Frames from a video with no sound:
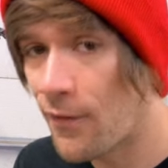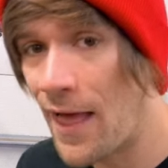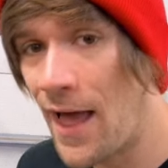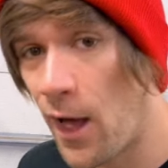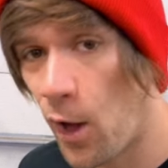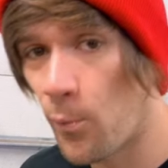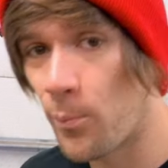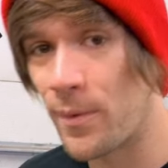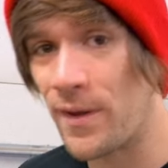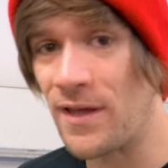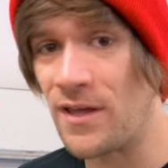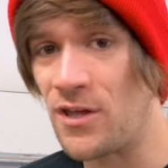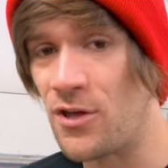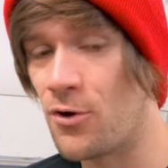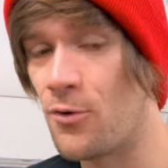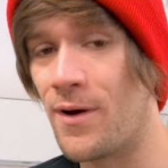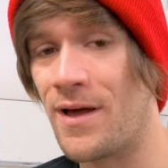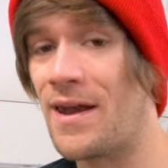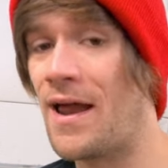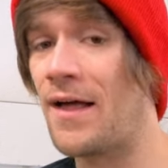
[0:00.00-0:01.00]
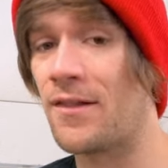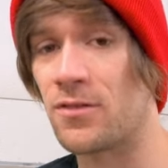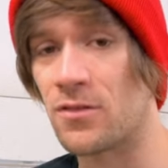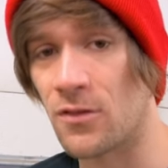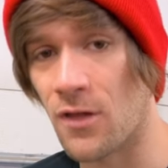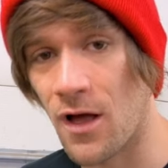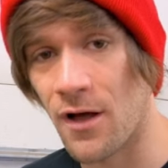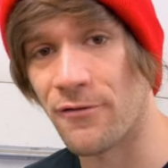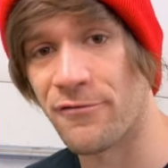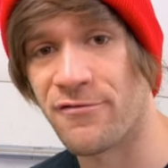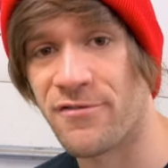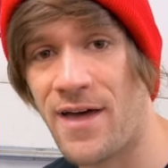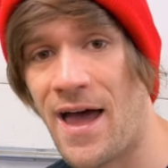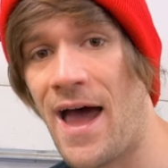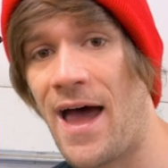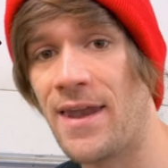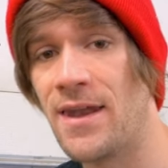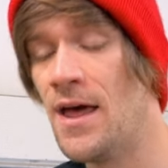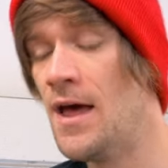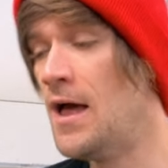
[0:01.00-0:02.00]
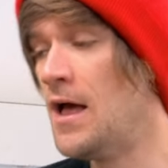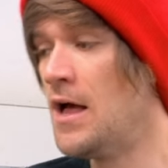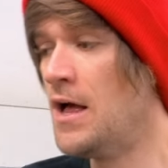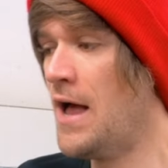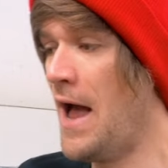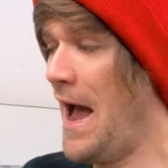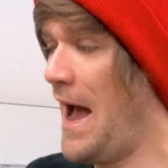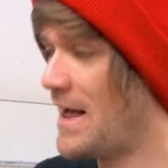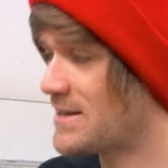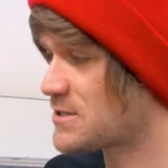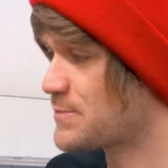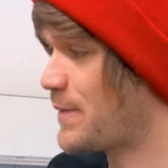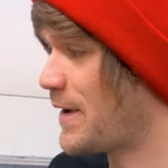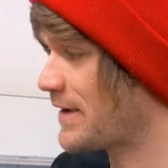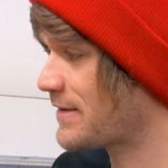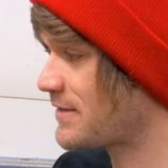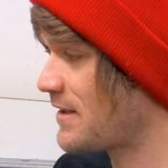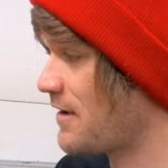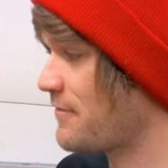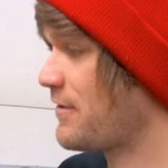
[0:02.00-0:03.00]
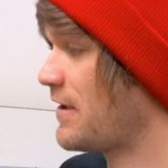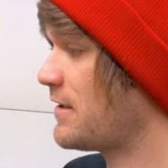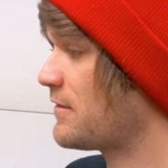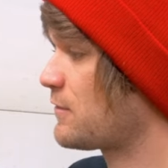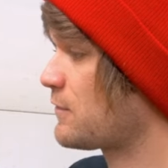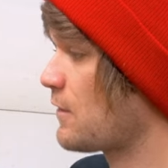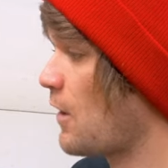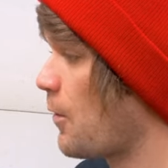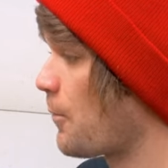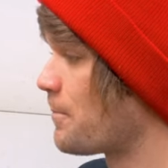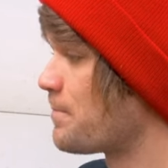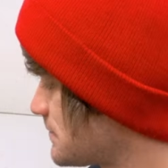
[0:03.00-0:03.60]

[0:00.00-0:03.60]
helping you, and I love that aspect of it. So